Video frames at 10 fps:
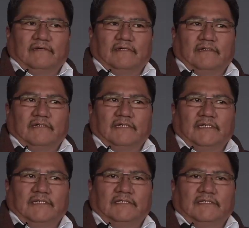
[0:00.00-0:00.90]
uh,
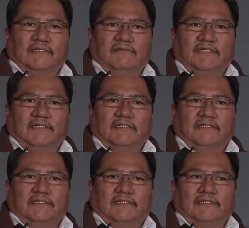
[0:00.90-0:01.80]
and giving it
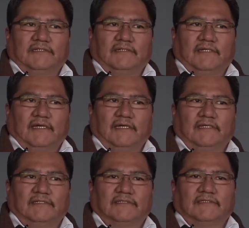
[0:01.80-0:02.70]
into the
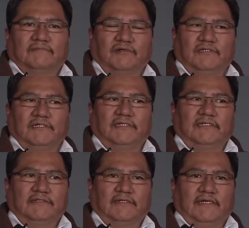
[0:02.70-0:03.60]
hands, putting it
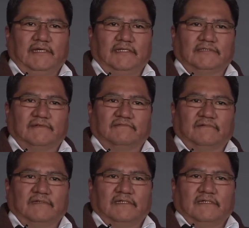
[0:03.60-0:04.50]
into the hands of
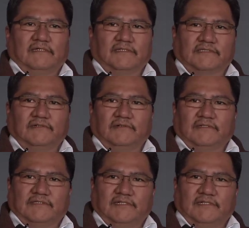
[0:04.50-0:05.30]
the students